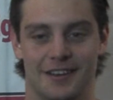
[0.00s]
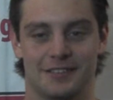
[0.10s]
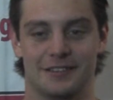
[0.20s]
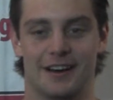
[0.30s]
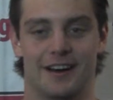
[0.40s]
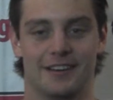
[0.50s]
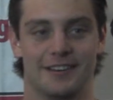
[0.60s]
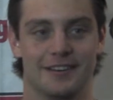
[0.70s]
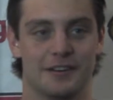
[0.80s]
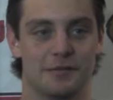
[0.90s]
It's an
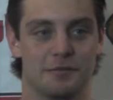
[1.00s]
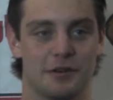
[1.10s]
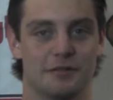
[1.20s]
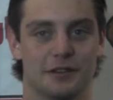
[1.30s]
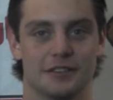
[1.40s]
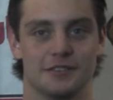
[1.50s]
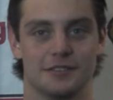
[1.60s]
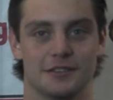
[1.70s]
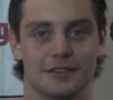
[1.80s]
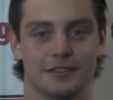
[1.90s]
honor and a privilege
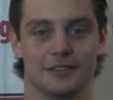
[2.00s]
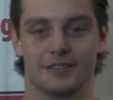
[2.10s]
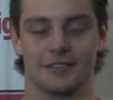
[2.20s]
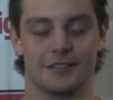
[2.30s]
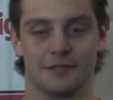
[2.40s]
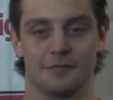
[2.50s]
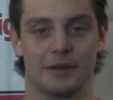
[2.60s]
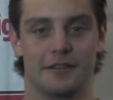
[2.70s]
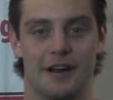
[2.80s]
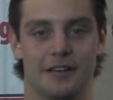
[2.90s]
to have
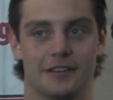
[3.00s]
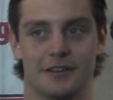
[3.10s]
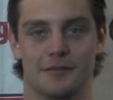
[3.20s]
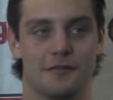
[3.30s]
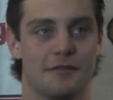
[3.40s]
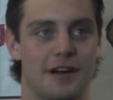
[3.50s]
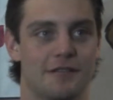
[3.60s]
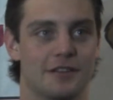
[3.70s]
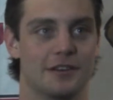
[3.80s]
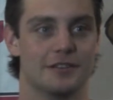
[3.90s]
been around here for
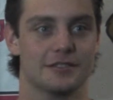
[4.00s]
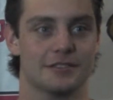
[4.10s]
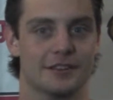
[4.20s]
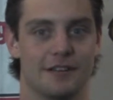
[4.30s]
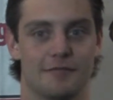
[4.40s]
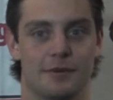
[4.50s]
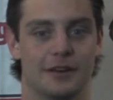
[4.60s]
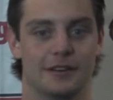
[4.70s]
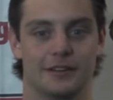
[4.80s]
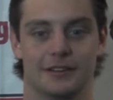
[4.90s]
5 years. I've
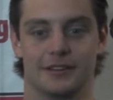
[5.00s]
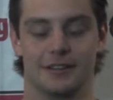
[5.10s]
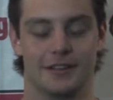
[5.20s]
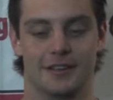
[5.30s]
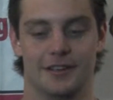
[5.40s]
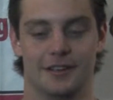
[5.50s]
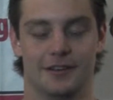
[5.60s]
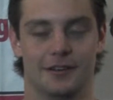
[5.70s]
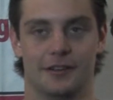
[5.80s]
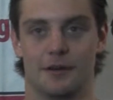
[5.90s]
been on
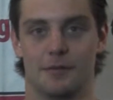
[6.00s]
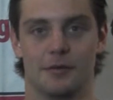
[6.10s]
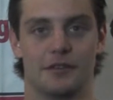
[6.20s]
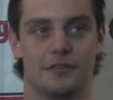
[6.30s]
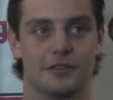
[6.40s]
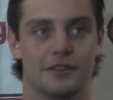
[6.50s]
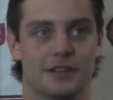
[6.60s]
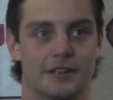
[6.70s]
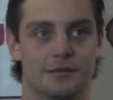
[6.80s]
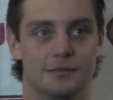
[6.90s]
a number of different
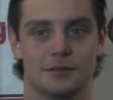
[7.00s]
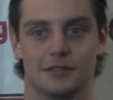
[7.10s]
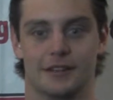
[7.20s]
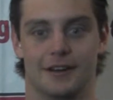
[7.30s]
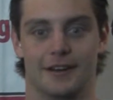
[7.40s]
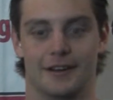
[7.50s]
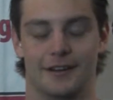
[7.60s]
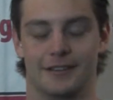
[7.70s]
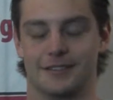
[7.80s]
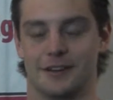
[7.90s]
teams,
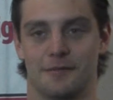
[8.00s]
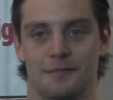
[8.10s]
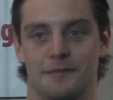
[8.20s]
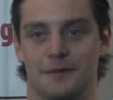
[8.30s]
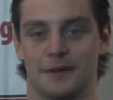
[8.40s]
some